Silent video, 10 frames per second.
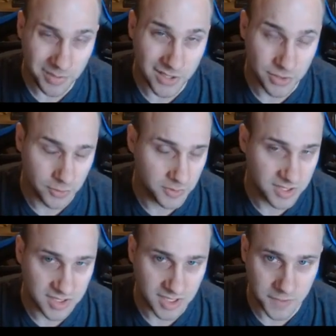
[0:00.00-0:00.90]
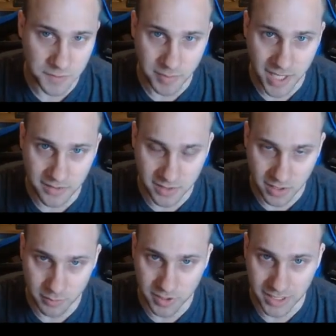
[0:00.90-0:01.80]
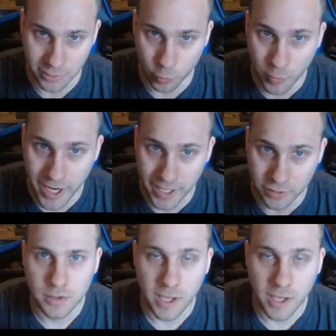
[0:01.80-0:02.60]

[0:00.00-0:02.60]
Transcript: be too deceived by the number getting wider.